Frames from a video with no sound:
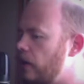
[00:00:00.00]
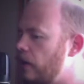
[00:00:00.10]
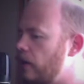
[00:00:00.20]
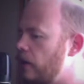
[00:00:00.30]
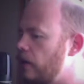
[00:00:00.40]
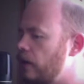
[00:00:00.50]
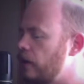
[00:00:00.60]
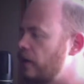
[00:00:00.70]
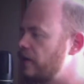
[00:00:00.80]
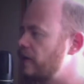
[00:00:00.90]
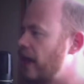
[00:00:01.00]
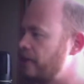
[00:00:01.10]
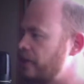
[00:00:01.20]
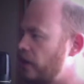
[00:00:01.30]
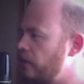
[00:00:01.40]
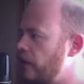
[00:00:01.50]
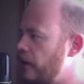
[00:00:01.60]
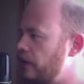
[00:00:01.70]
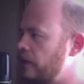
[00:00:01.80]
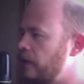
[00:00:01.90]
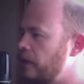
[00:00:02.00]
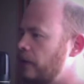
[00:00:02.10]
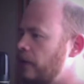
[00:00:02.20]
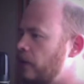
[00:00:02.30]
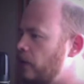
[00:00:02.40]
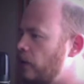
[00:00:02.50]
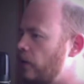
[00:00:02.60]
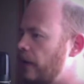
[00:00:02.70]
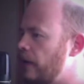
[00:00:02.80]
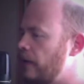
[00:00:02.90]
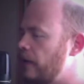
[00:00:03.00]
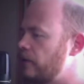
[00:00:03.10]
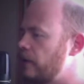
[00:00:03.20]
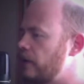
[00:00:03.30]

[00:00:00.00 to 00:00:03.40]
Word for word: uh a snapshot event you know they, they,